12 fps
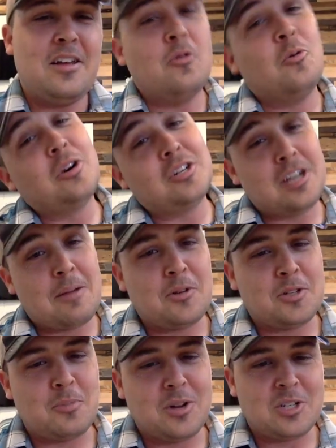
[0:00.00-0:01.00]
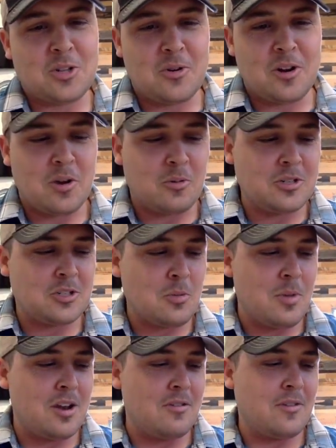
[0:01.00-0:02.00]
in the workshop, there's a bunch going on. We're still
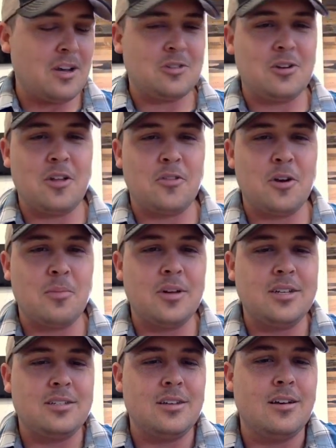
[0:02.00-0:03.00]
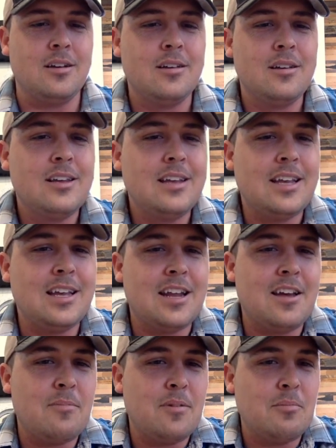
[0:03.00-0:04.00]
manufacturing out there, but uh, he and I
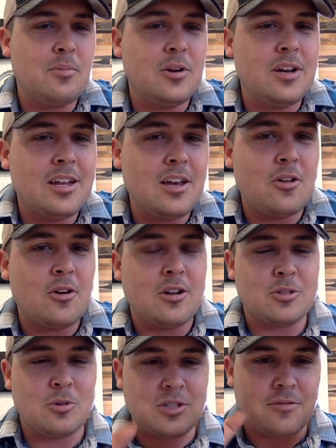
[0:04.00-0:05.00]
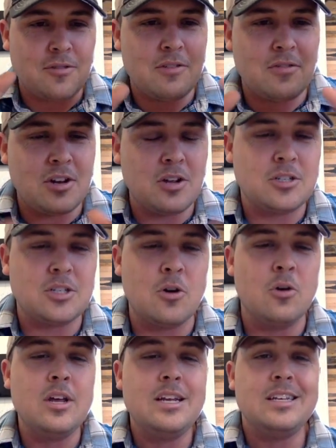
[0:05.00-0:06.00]
have been putting together all sorts of fun videos.
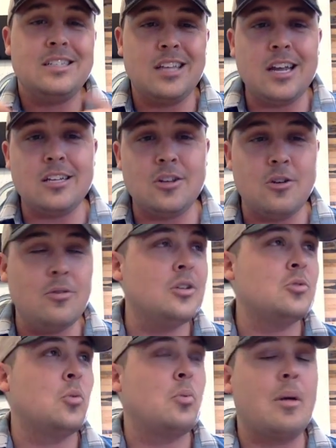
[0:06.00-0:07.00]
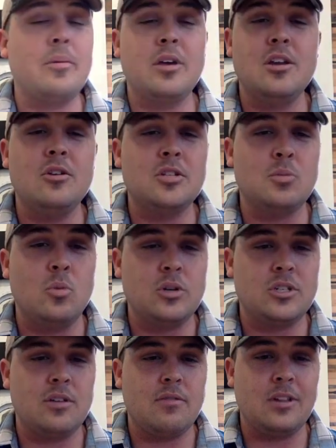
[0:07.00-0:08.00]
So stay tuned because we're probably going to do some more
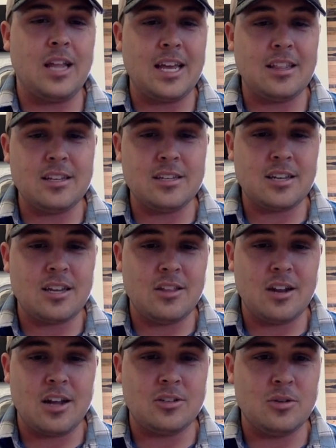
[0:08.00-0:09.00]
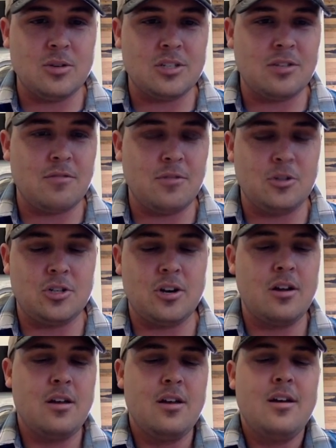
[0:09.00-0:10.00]
stuff like this in the not too distant
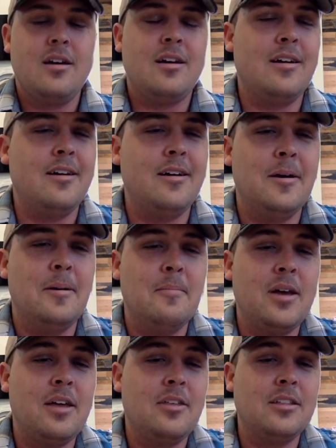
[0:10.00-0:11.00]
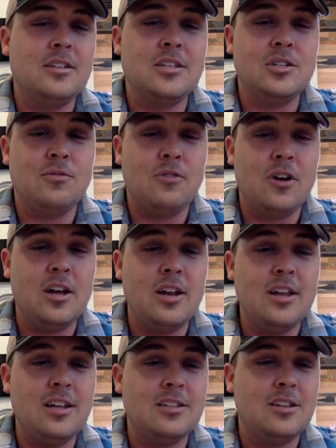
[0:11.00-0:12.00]
future. Um, I think this is fun.
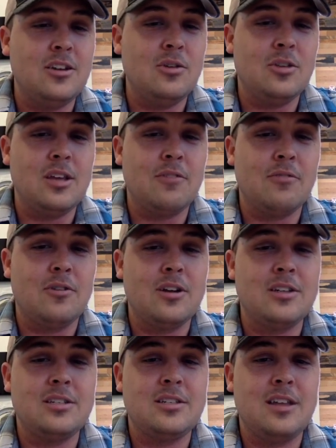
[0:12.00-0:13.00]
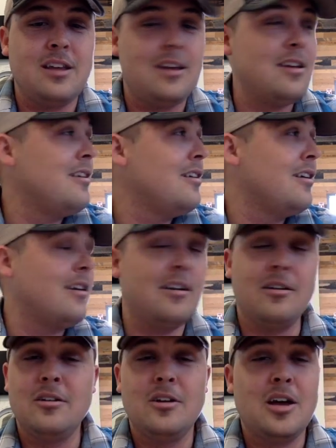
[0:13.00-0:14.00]
It's a new thing for us, and uh,
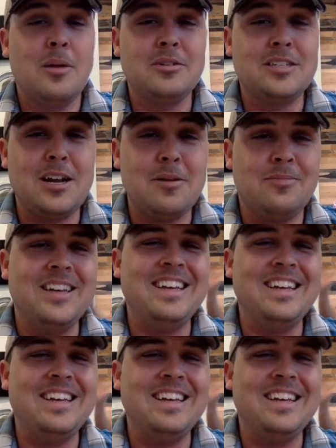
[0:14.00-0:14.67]
I'm excited.